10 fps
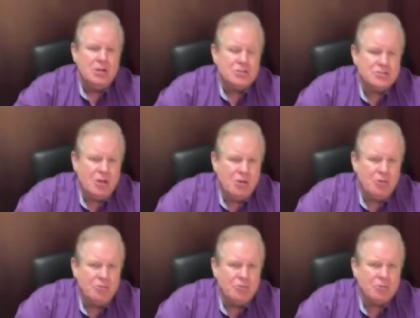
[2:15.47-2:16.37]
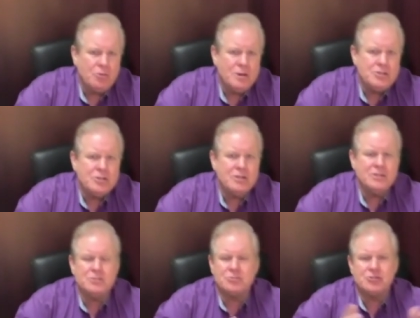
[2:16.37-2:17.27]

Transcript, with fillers: So your question is, well,